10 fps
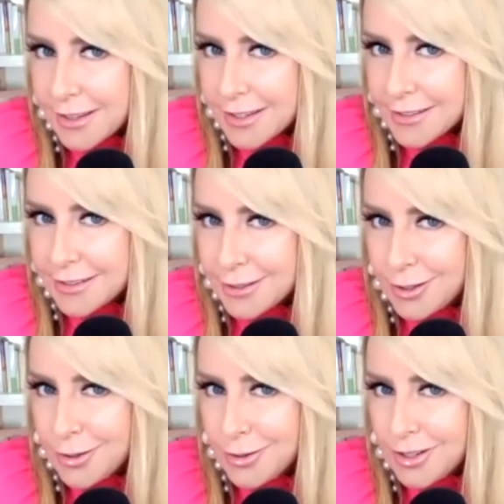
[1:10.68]
this
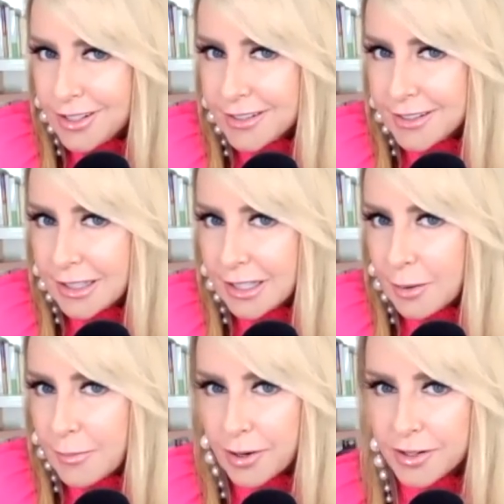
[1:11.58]
to because it's a little
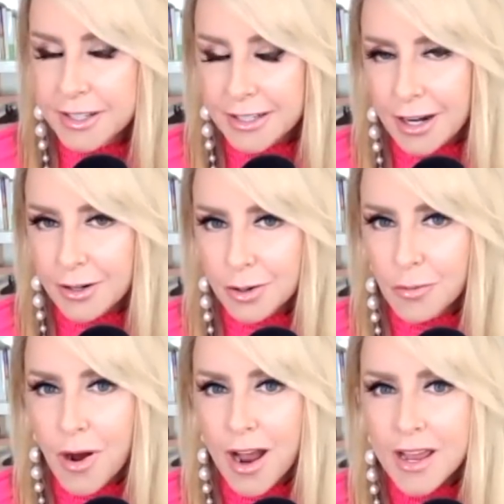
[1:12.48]
embarrassing and I don't know
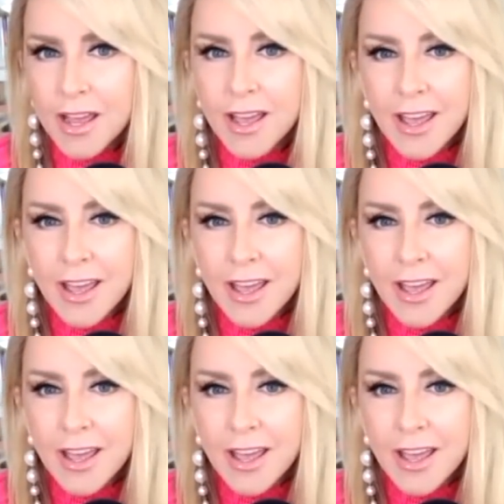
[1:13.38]
why.